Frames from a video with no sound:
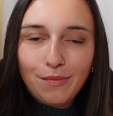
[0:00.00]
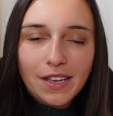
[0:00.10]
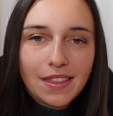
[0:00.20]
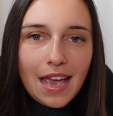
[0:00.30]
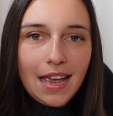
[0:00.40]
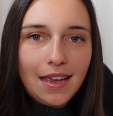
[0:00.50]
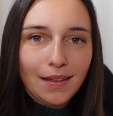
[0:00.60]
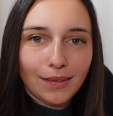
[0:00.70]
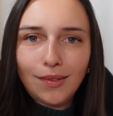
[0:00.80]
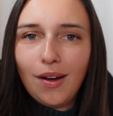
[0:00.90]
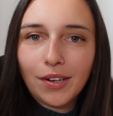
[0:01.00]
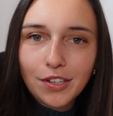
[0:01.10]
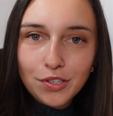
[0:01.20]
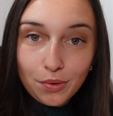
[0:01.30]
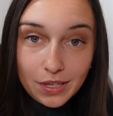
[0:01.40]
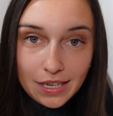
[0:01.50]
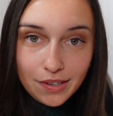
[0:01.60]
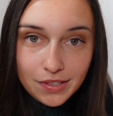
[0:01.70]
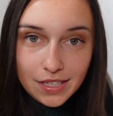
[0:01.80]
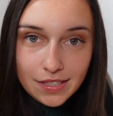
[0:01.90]
with a longer tornado
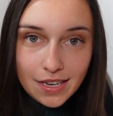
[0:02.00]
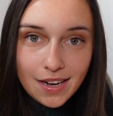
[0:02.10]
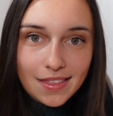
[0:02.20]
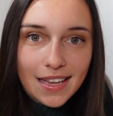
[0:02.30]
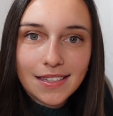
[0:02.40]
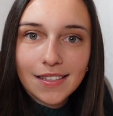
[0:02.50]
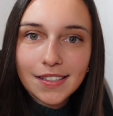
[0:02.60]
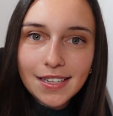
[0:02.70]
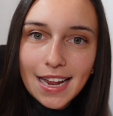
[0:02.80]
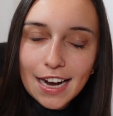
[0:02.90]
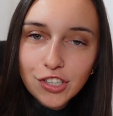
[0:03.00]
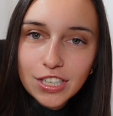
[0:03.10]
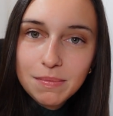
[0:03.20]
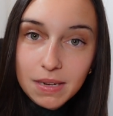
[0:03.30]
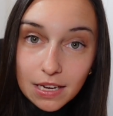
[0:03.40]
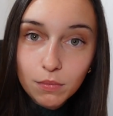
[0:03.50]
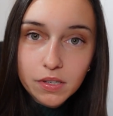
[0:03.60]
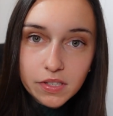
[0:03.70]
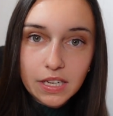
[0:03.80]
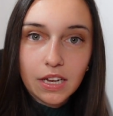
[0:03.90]
season, that doesn't actually mean we're
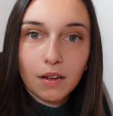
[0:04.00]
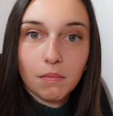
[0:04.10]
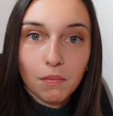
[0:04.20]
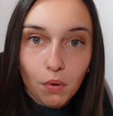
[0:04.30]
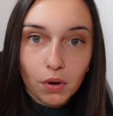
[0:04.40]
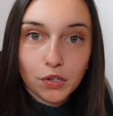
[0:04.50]
seeing more